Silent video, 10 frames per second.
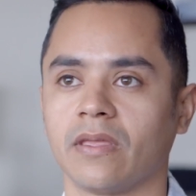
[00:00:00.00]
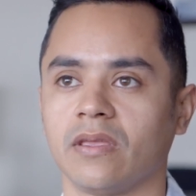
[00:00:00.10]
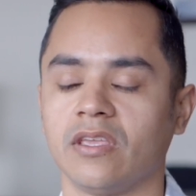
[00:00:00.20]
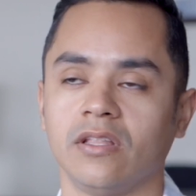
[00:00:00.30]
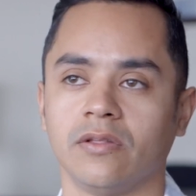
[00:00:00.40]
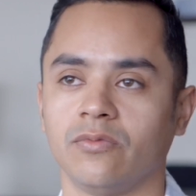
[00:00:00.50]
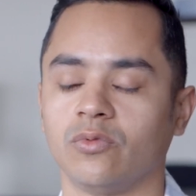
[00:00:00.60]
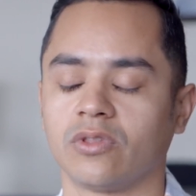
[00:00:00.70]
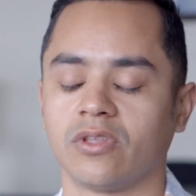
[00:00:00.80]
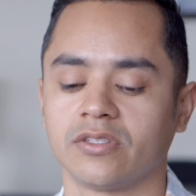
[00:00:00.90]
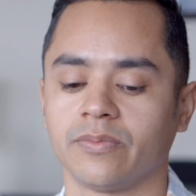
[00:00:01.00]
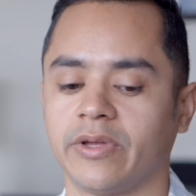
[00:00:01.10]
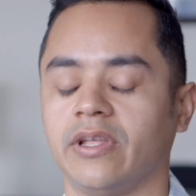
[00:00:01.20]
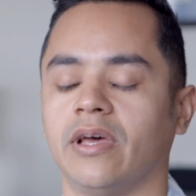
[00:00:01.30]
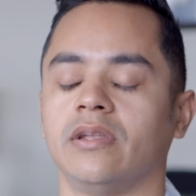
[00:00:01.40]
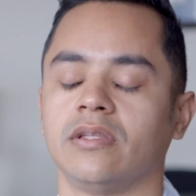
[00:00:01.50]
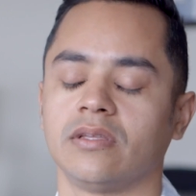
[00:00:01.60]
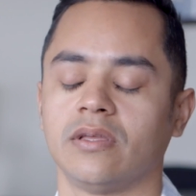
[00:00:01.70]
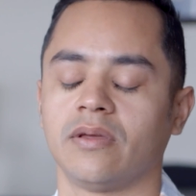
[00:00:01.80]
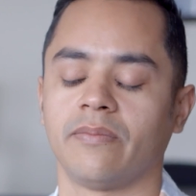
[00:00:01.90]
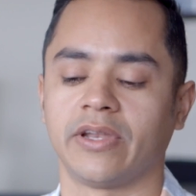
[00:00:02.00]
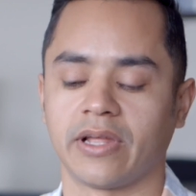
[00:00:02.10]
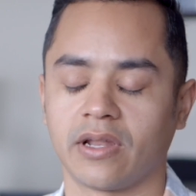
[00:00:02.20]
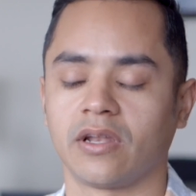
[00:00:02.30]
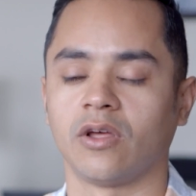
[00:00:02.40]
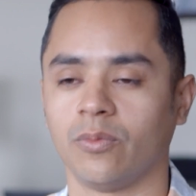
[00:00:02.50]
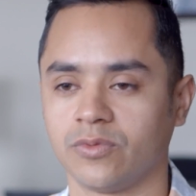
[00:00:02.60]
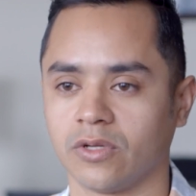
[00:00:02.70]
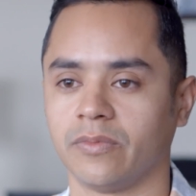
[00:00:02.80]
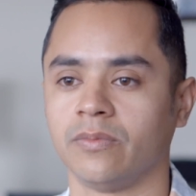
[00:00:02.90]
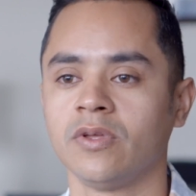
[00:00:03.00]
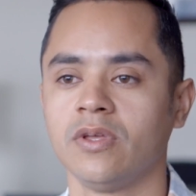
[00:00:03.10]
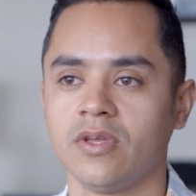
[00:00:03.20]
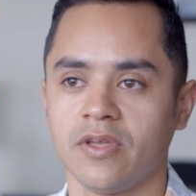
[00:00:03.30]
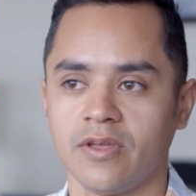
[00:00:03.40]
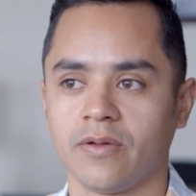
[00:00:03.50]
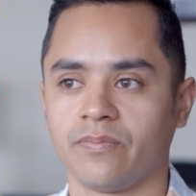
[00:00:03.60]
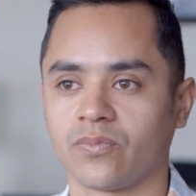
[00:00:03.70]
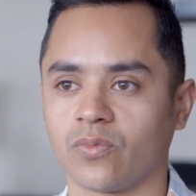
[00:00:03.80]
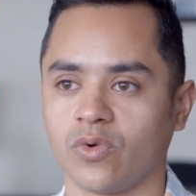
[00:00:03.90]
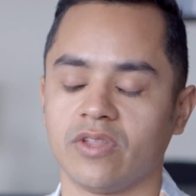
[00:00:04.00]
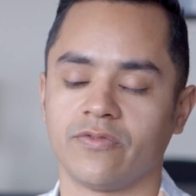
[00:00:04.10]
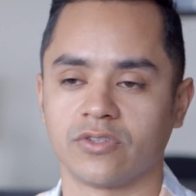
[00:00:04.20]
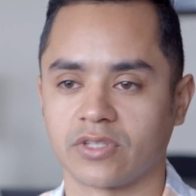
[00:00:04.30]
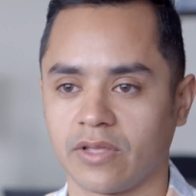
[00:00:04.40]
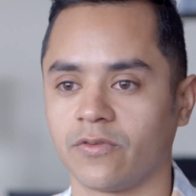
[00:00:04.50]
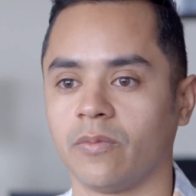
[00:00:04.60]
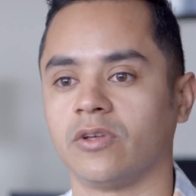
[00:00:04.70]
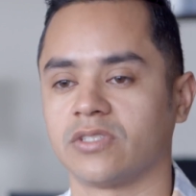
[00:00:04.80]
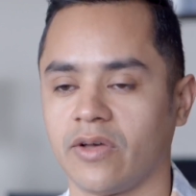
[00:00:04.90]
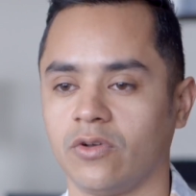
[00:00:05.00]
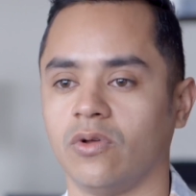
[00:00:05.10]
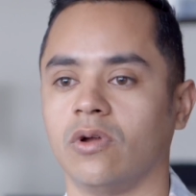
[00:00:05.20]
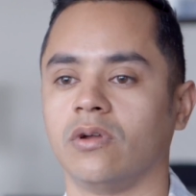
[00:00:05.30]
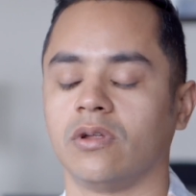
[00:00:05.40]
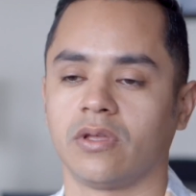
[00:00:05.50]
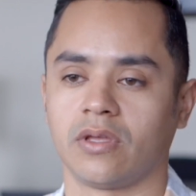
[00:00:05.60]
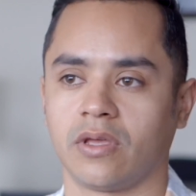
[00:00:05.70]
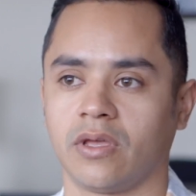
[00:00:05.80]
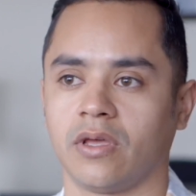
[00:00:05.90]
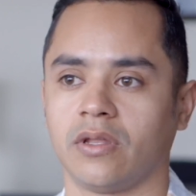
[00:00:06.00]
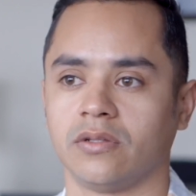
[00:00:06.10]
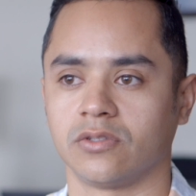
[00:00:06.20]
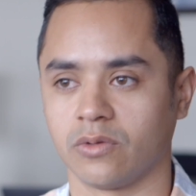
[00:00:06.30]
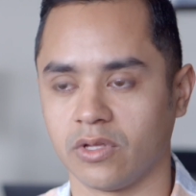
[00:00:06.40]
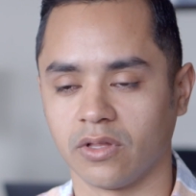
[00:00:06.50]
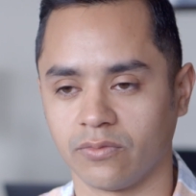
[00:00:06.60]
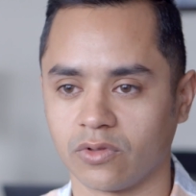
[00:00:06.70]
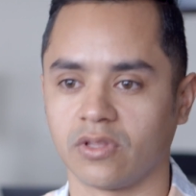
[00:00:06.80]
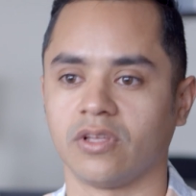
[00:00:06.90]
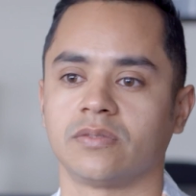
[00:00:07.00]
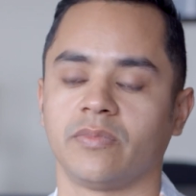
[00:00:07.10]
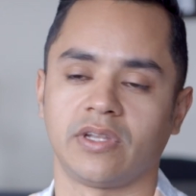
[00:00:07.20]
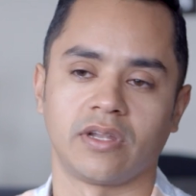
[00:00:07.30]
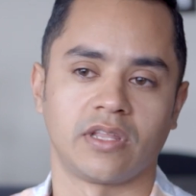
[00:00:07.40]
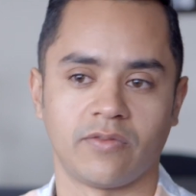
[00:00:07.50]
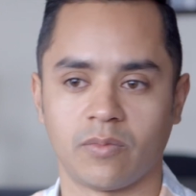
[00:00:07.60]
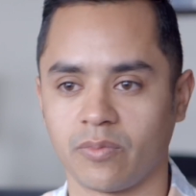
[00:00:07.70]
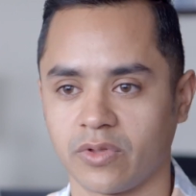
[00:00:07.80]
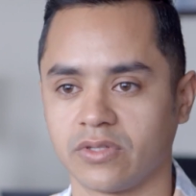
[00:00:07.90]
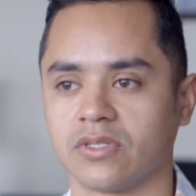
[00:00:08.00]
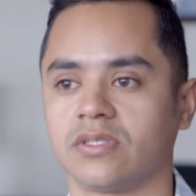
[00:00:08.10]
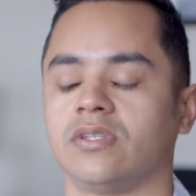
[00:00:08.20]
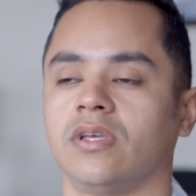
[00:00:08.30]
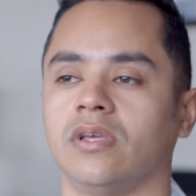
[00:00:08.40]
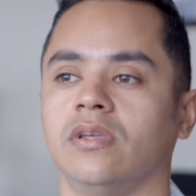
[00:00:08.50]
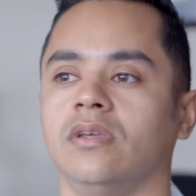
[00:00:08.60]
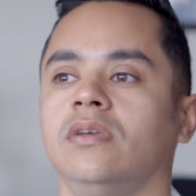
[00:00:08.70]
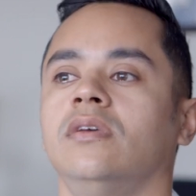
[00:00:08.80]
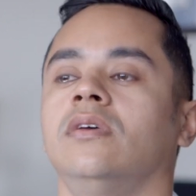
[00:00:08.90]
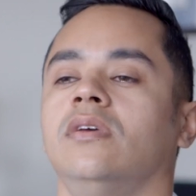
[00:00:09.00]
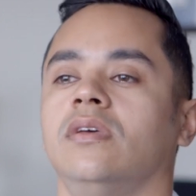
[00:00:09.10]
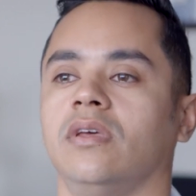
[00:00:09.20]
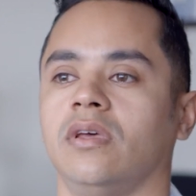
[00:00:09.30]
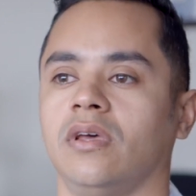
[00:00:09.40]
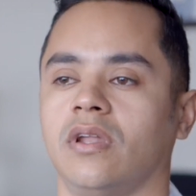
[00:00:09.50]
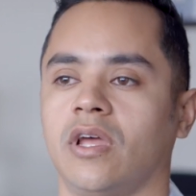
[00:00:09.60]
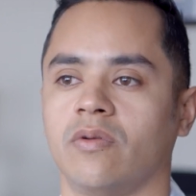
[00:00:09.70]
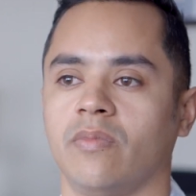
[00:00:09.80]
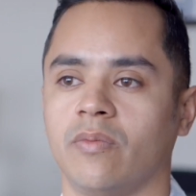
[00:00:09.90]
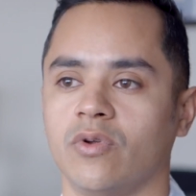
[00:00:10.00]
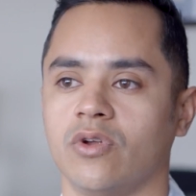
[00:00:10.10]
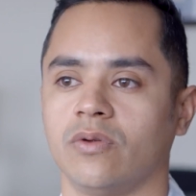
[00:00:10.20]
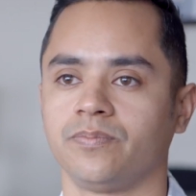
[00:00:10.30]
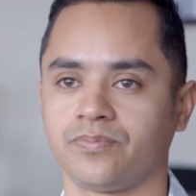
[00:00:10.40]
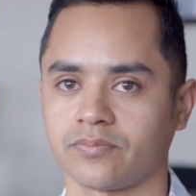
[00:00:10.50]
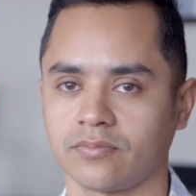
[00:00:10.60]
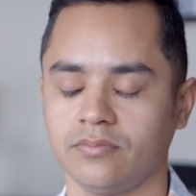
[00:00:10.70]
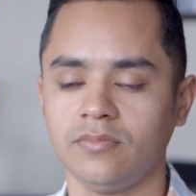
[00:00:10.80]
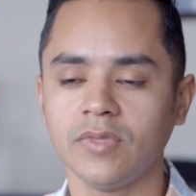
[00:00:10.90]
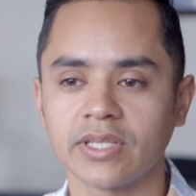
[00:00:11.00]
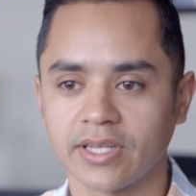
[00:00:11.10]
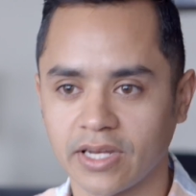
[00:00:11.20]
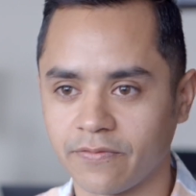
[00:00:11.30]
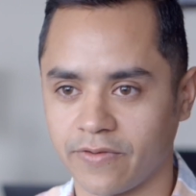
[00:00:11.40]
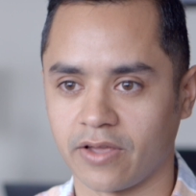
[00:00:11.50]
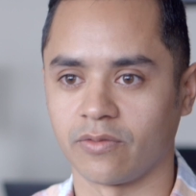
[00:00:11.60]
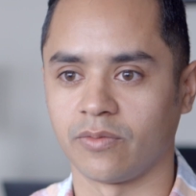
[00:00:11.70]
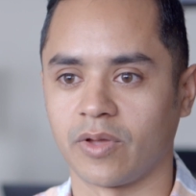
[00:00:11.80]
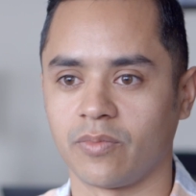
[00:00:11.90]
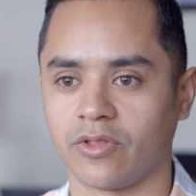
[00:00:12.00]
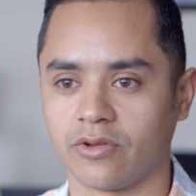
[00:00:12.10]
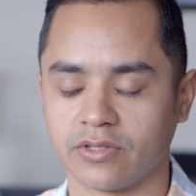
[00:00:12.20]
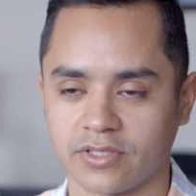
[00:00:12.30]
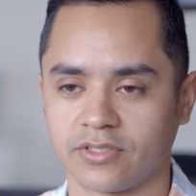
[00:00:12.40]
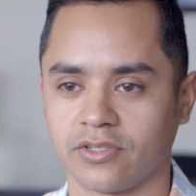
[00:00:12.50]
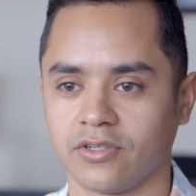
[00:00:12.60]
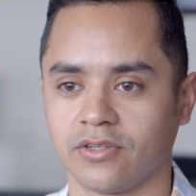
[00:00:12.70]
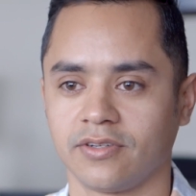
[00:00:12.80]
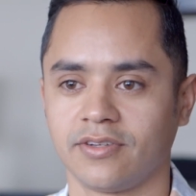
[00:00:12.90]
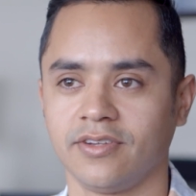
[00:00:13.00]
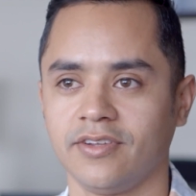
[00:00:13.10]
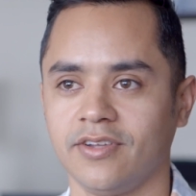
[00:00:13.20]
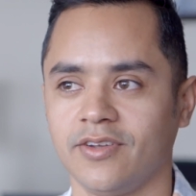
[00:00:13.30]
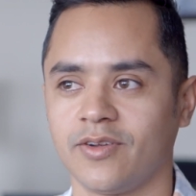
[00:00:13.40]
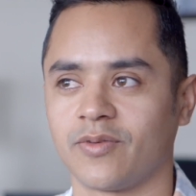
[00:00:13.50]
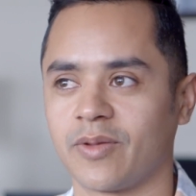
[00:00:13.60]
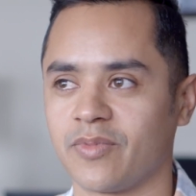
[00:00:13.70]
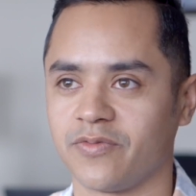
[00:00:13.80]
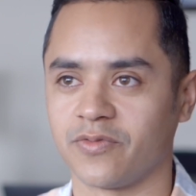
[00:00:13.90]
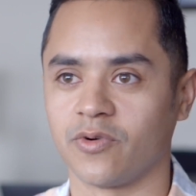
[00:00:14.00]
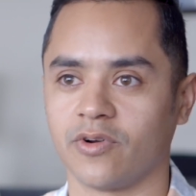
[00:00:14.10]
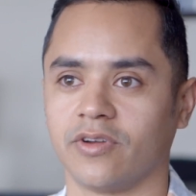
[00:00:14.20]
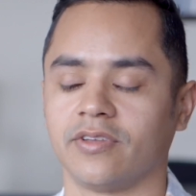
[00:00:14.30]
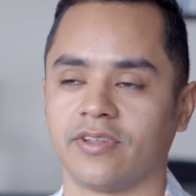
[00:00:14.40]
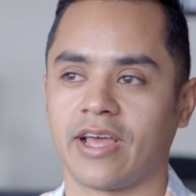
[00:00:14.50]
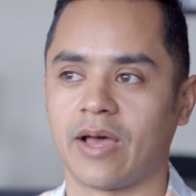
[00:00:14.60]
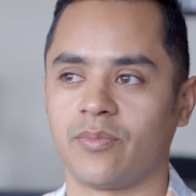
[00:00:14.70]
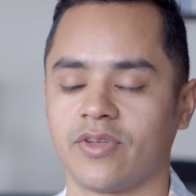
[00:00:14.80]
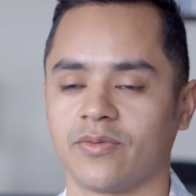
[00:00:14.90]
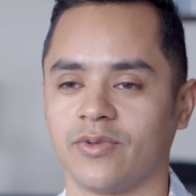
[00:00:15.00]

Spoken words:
He lived with us. My dad had helped him when he first came from El Salvador, and so he lived with us. My dad gave him a place to stay, and I remember getting in a fight with my brother and sister right before it happened.